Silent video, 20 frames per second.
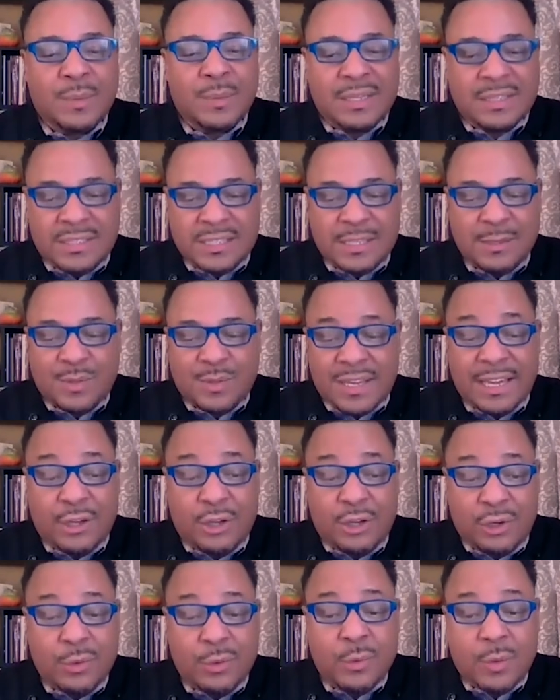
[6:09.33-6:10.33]
but it seems
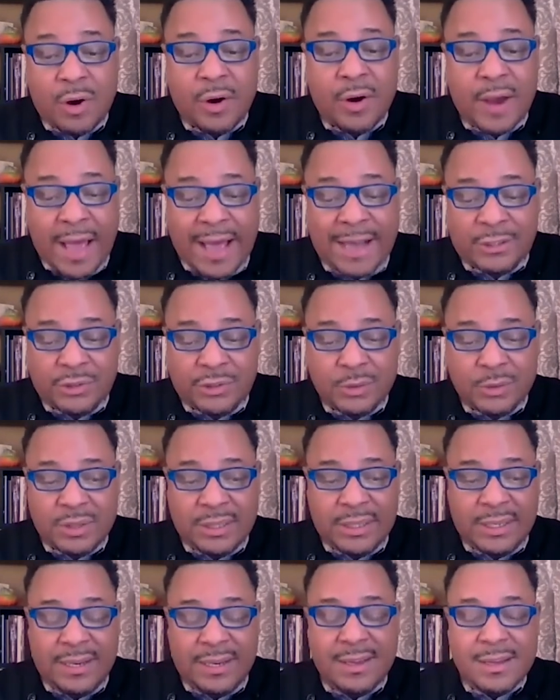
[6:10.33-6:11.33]
like you are
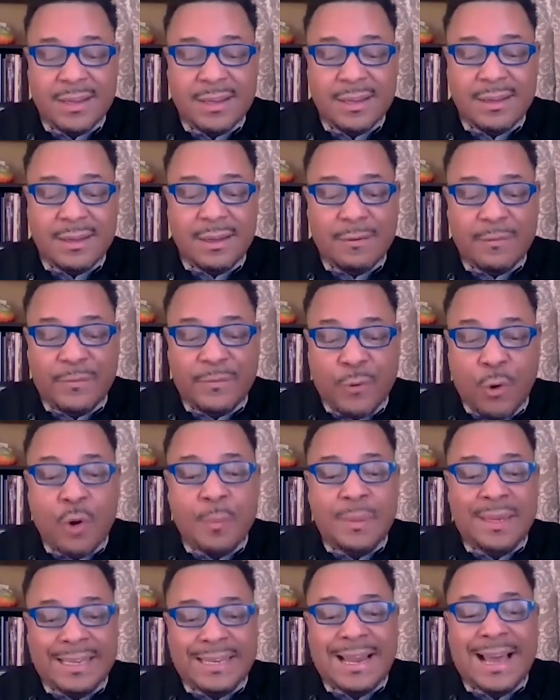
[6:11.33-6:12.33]
actually
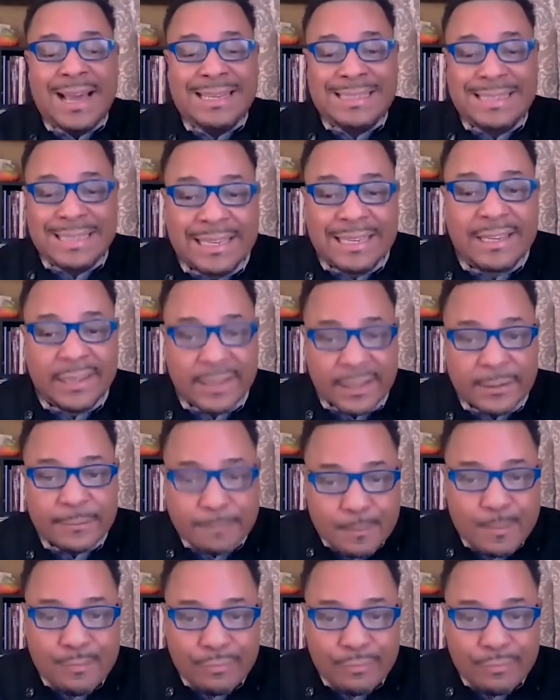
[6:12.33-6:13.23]
forming an idea